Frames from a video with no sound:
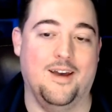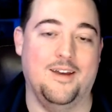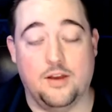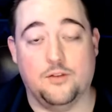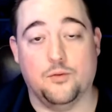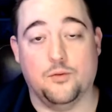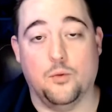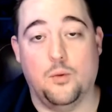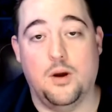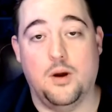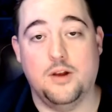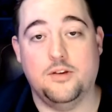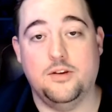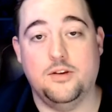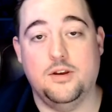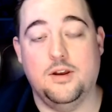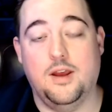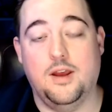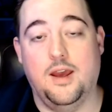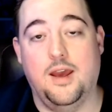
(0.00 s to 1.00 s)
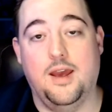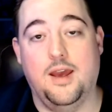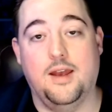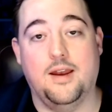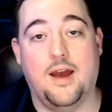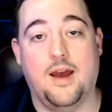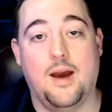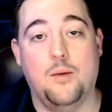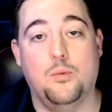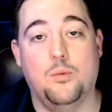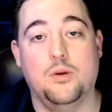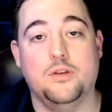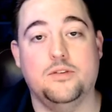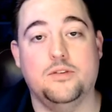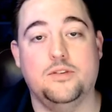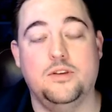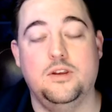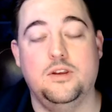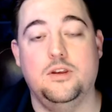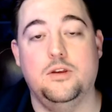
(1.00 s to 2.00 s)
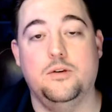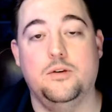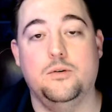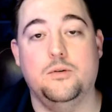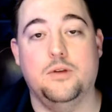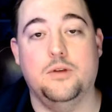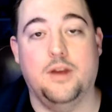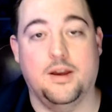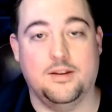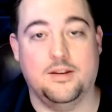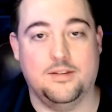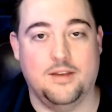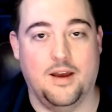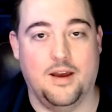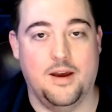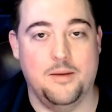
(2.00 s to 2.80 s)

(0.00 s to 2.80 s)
yeah, thanks for watching, and I will see you next